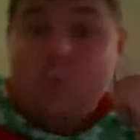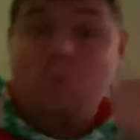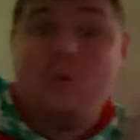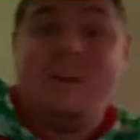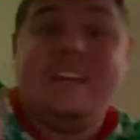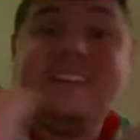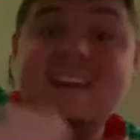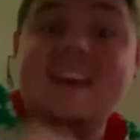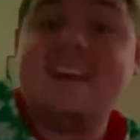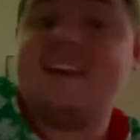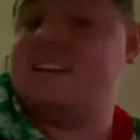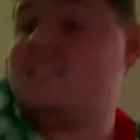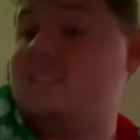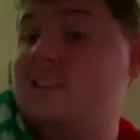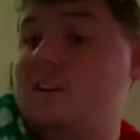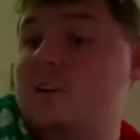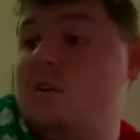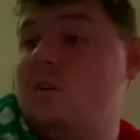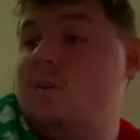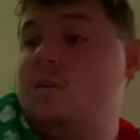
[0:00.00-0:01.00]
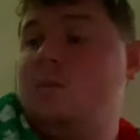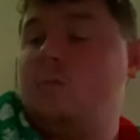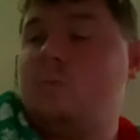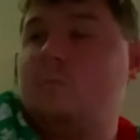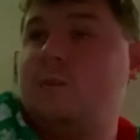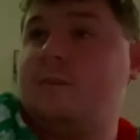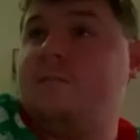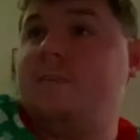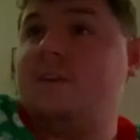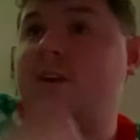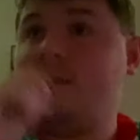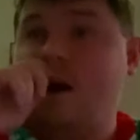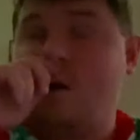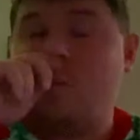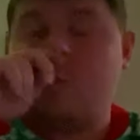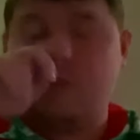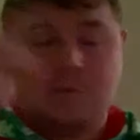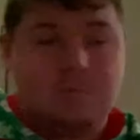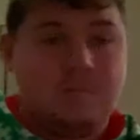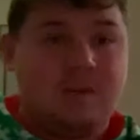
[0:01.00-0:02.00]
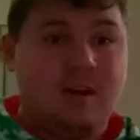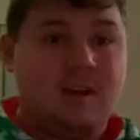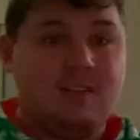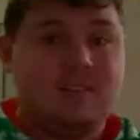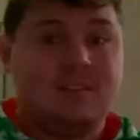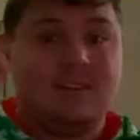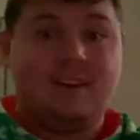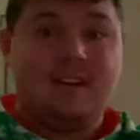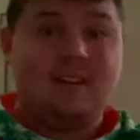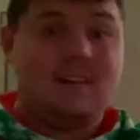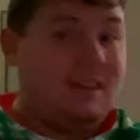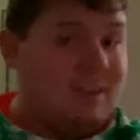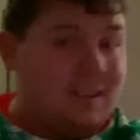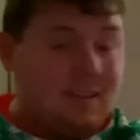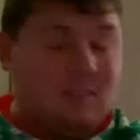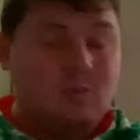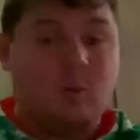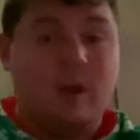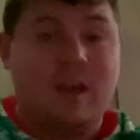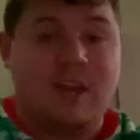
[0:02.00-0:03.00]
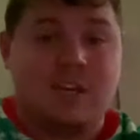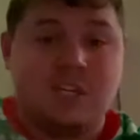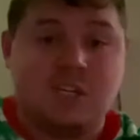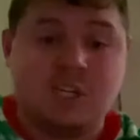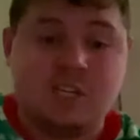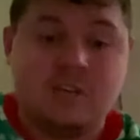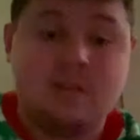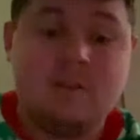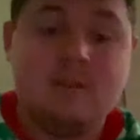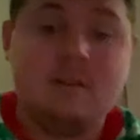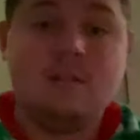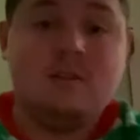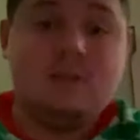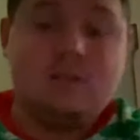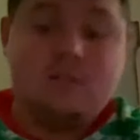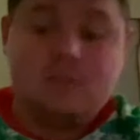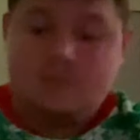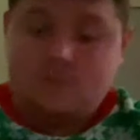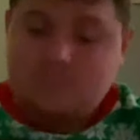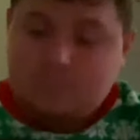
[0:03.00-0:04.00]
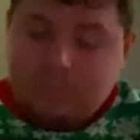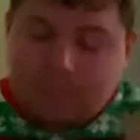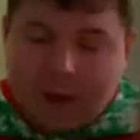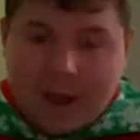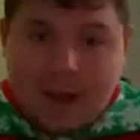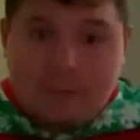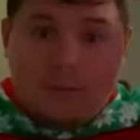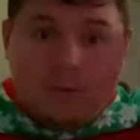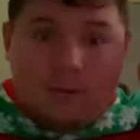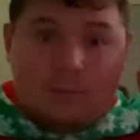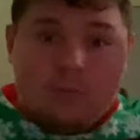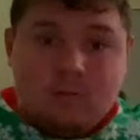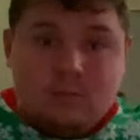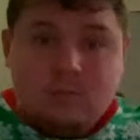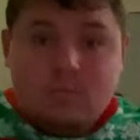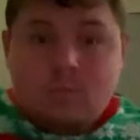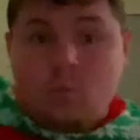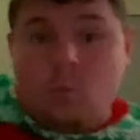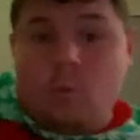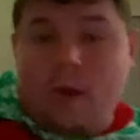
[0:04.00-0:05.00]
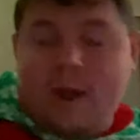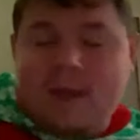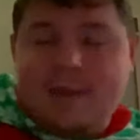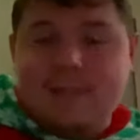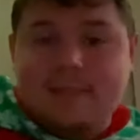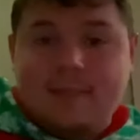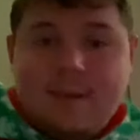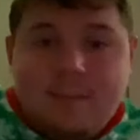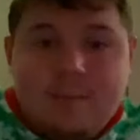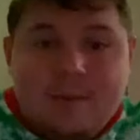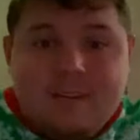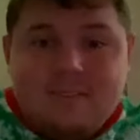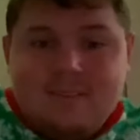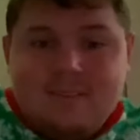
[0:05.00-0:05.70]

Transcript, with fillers: we did it. We figured out which present is which by weighing them.